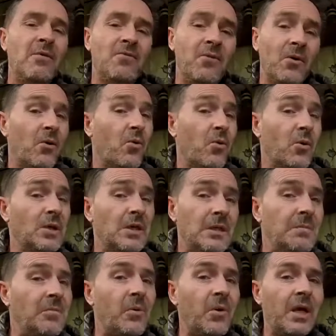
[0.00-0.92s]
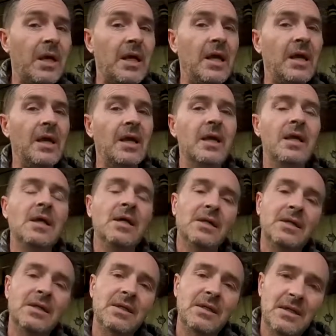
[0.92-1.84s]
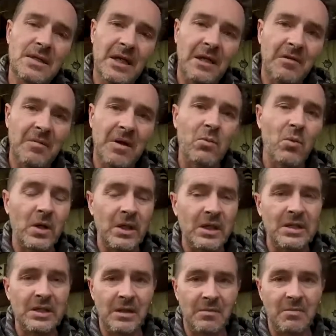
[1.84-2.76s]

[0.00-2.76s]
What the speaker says: for Chrissy Boy here to send me what he sent